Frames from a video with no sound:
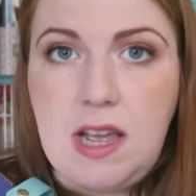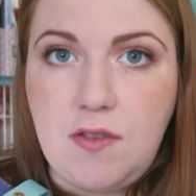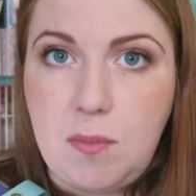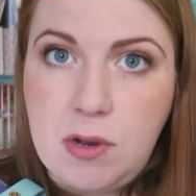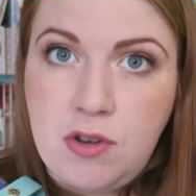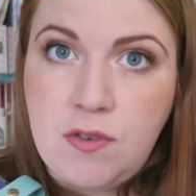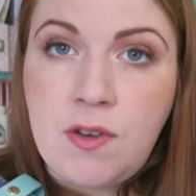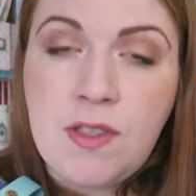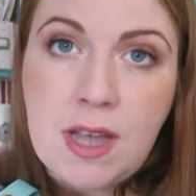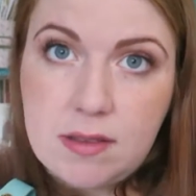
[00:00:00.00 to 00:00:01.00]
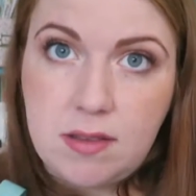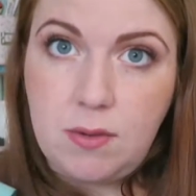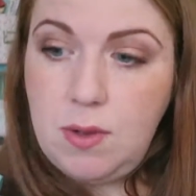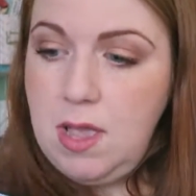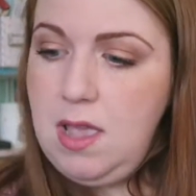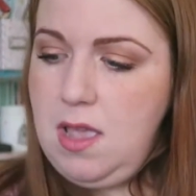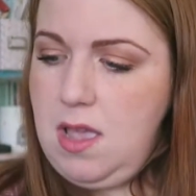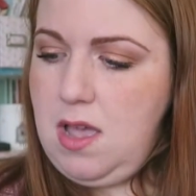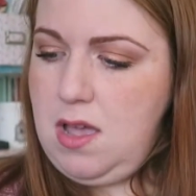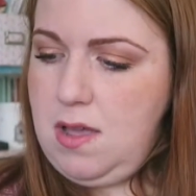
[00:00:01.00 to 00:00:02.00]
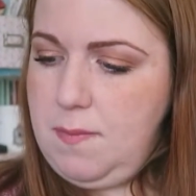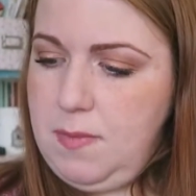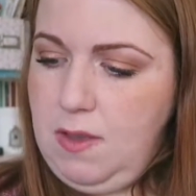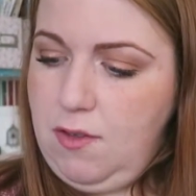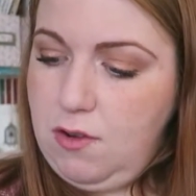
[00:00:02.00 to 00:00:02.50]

I have a punch for that. So if